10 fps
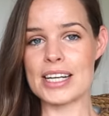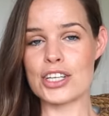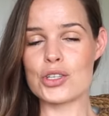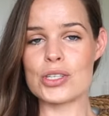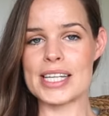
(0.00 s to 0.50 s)

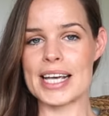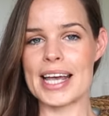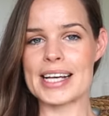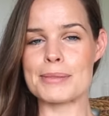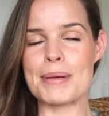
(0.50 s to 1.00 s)
issues like
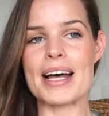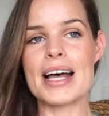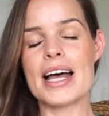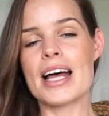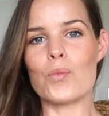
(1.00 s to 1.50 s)
eczema,
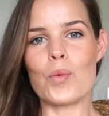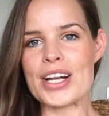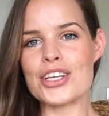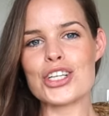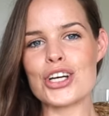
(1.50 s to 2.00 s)

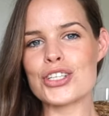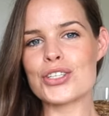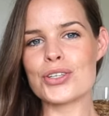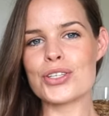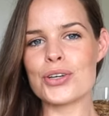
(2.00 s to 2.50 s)
when you turn to Dr.